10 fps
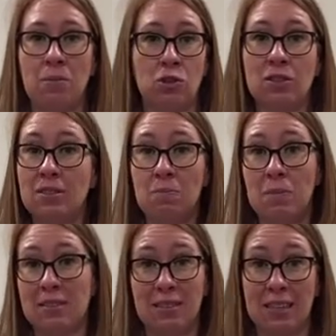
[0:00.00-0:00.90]
just
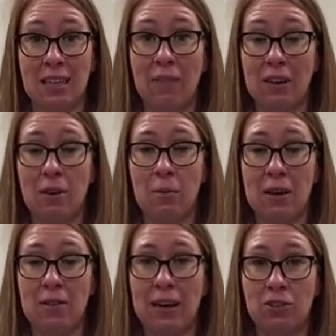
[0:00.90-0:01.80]
means that you can have a little bit
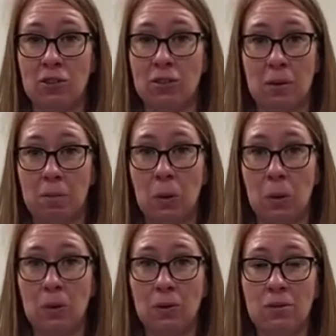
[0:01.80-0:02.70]
of extra
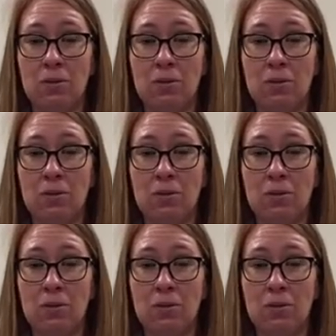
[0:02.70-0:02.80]
support.